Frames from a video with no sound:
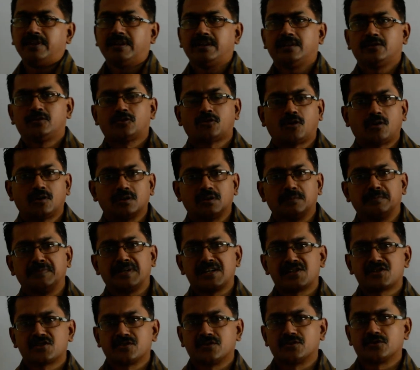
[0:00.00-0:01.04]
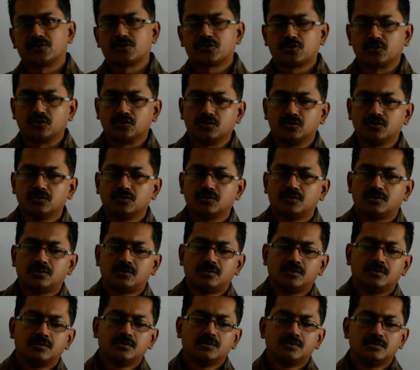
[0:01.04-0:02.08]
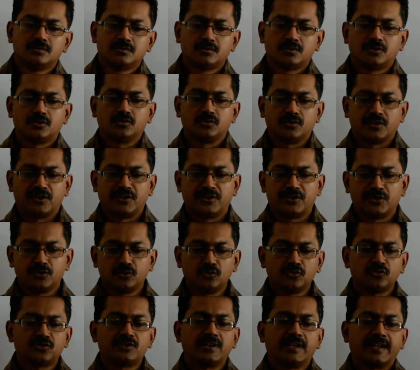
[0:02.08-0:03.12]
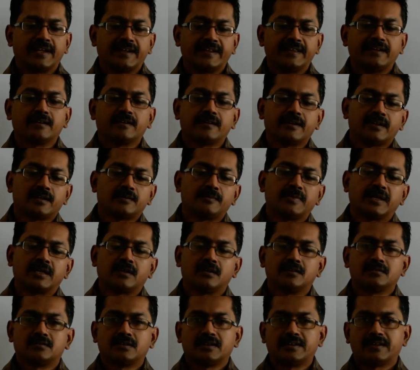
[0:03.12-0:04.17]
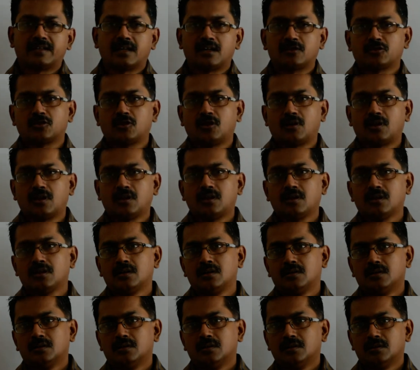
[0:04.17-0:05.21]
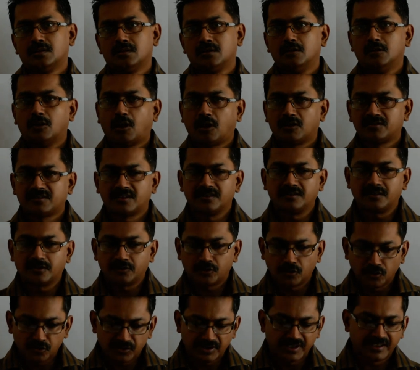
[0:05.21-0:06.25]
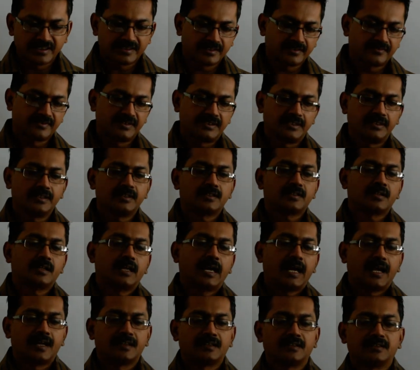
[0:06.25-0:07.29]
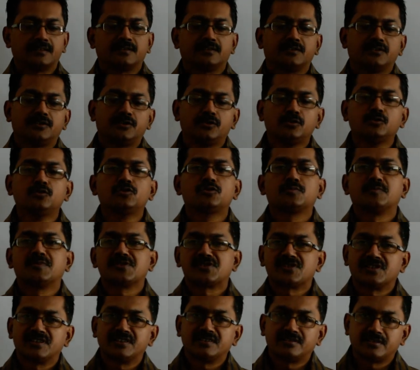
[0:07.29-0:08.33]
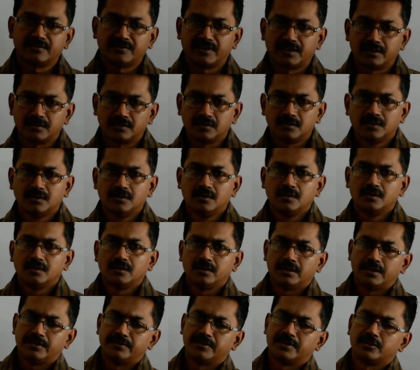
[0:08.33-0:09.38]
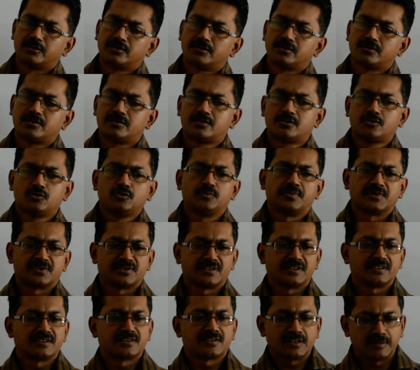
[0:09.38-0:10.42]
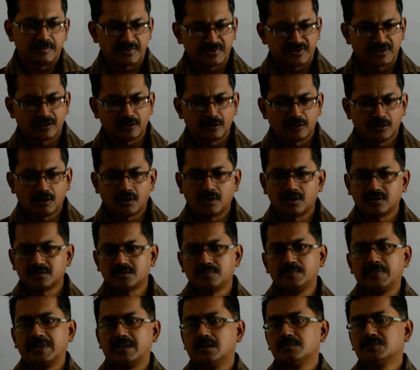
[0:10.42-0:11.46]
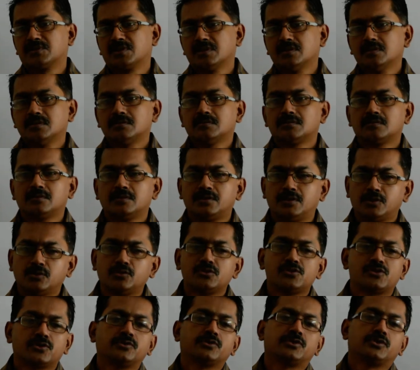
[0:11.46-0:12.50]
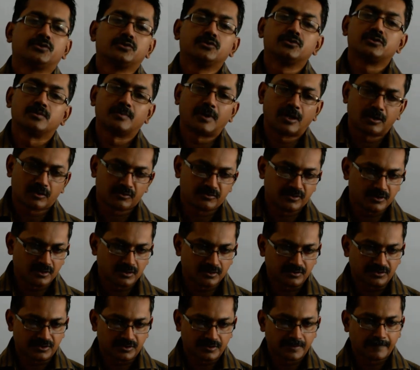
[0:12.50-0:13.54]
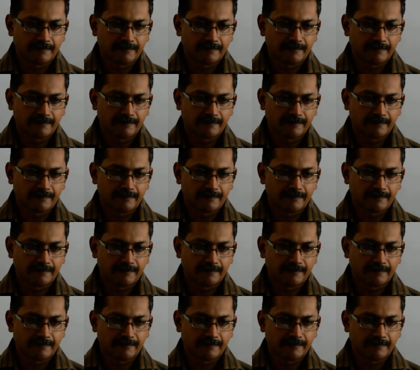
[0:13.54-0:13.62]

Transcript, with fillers: saw the measures to reduce the eddy current because it has got losses associated with it, and in huge machines even a 2%, 3% loss becomes a huge amount of loss.